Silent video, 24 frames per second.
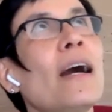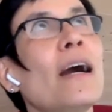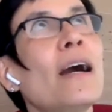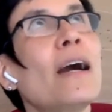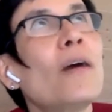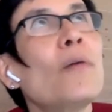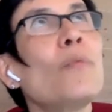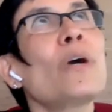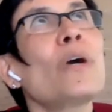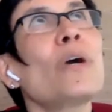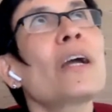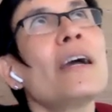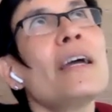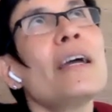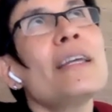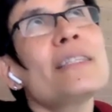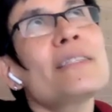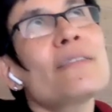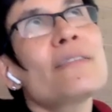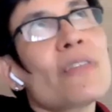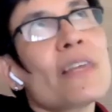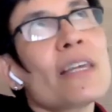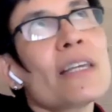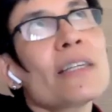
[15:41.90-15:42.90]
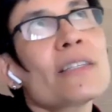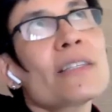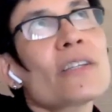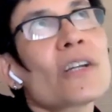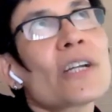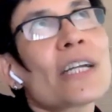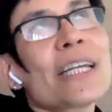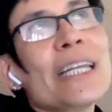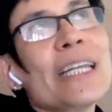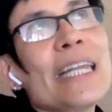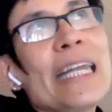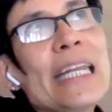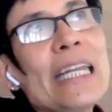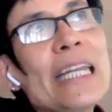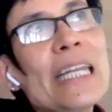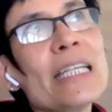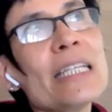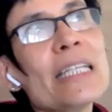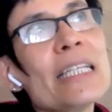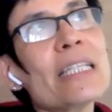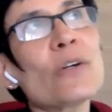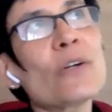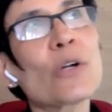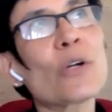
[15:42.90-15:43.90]
what kinds of things are
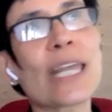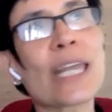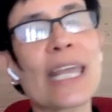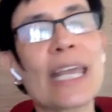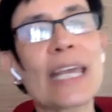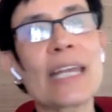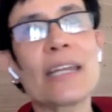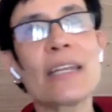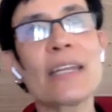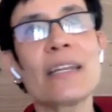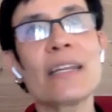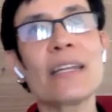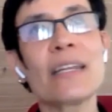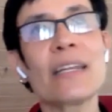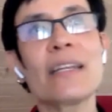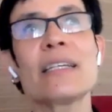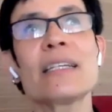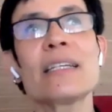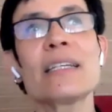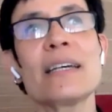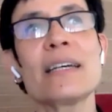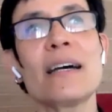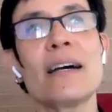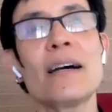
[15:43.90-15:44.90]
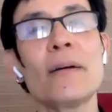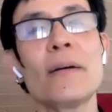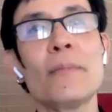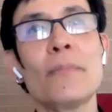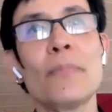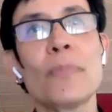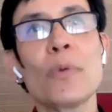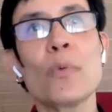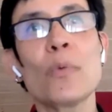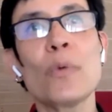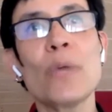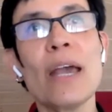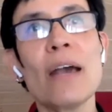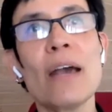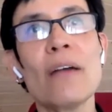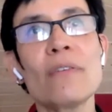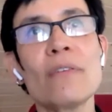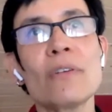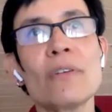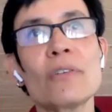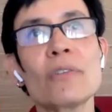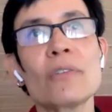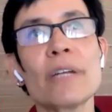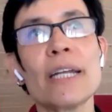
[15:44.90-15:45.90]
Canadian or Canada? We
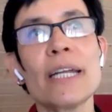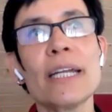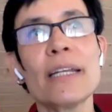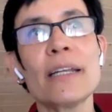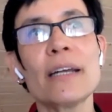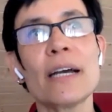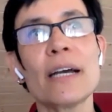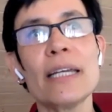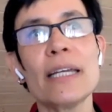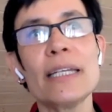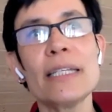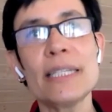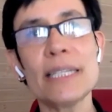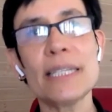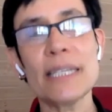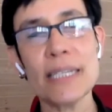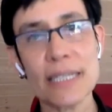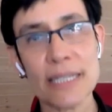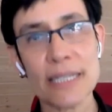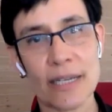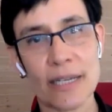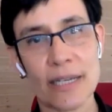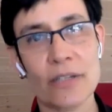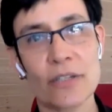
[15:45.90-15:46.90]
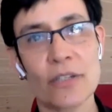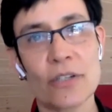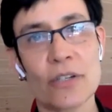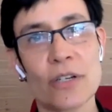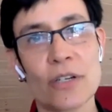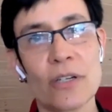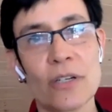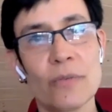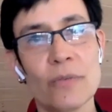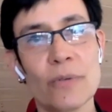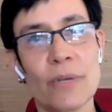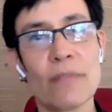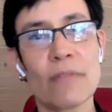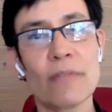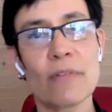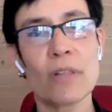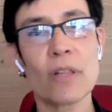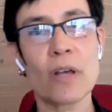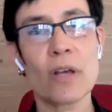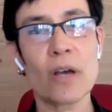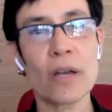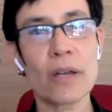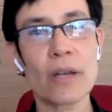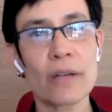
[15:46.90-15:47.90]
have a great IT sector. We have a
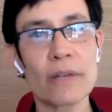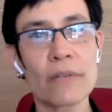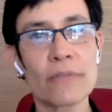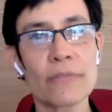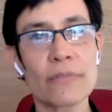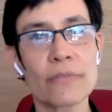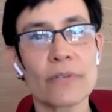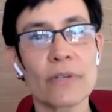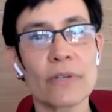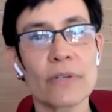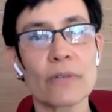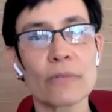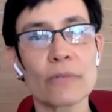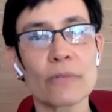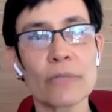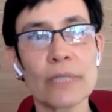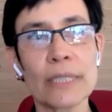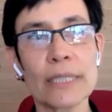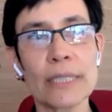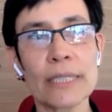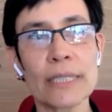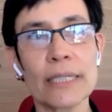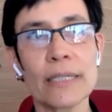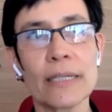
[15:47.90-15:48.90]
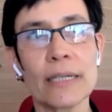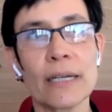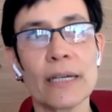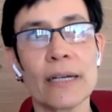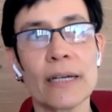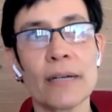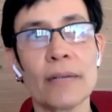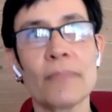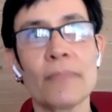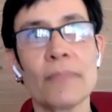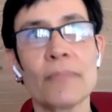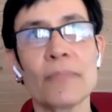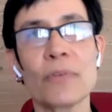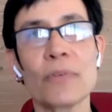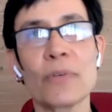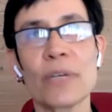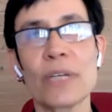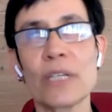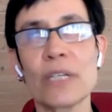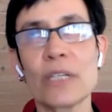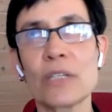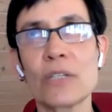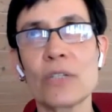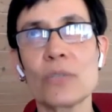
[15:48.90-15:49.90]
lot of really
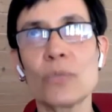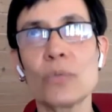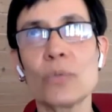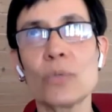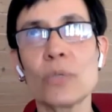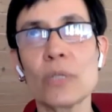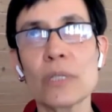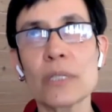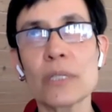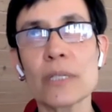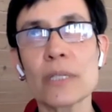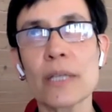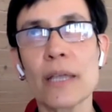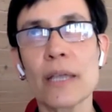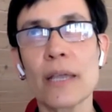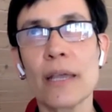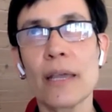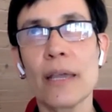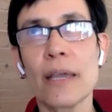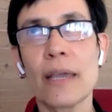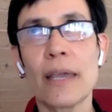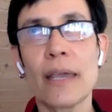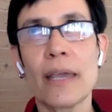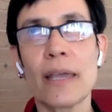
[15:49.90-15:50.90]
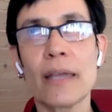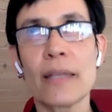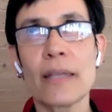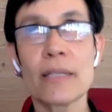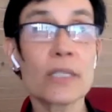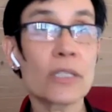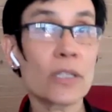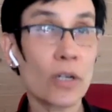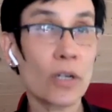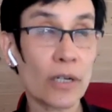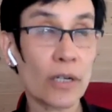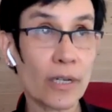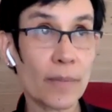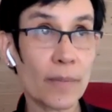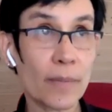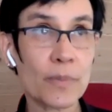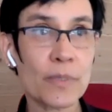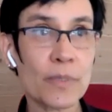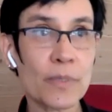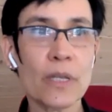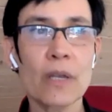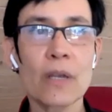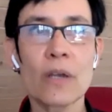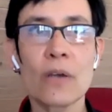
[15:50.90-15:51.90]
great tools and
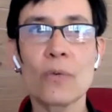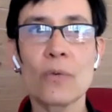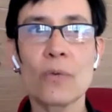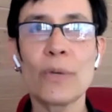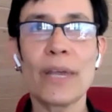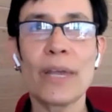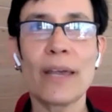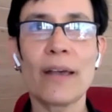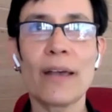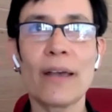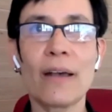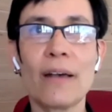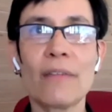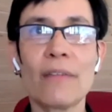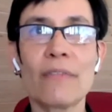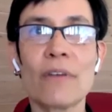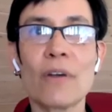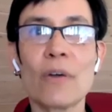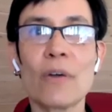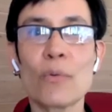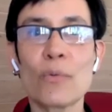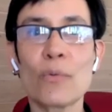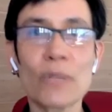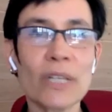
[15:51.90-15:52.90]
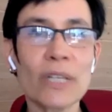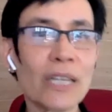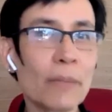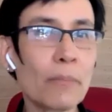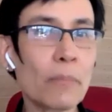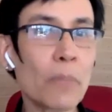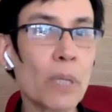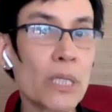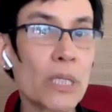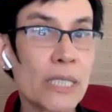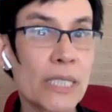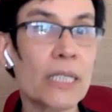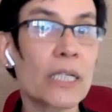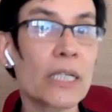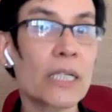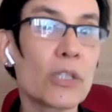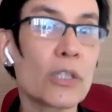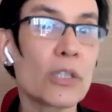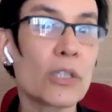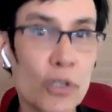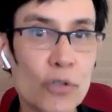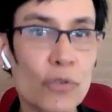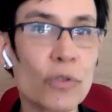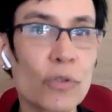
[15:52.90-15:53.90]
startups. We have really
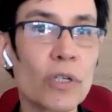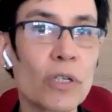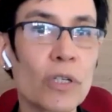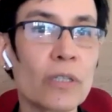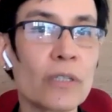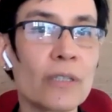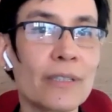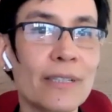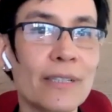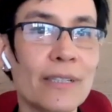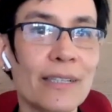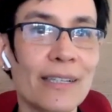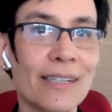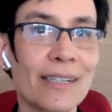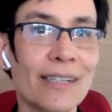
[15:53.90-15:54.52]
multicultural